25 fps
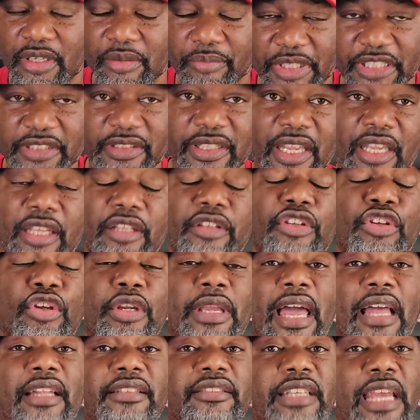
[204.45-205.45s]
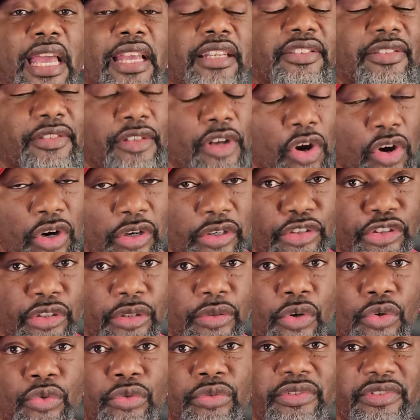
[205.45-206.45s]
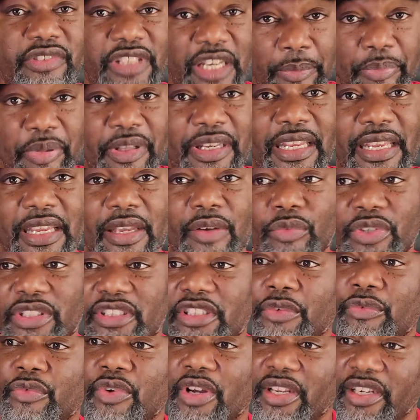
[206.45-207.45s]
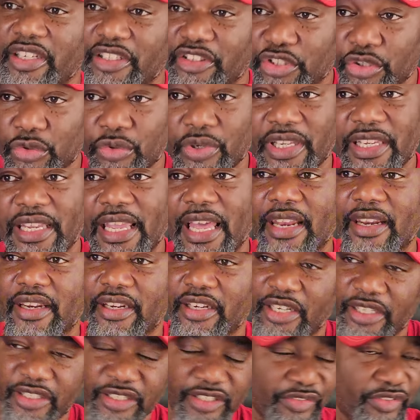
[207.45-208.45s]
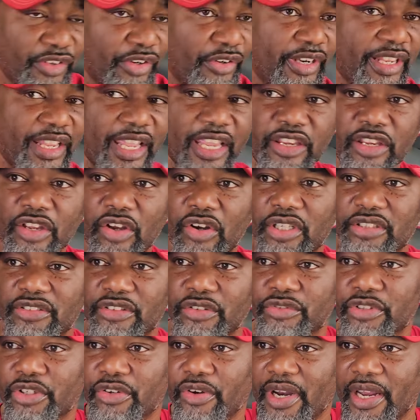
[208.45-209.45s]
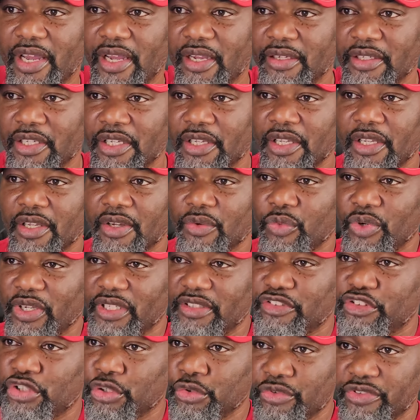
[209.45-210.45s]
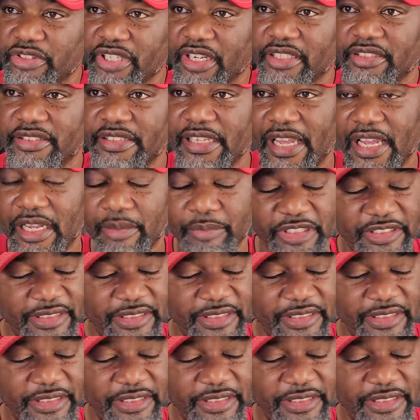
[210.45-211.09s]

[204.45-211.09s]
But then you got Jackson Arnold who chipping in with the running too. He got 138 yards on the ground with two touchdowns.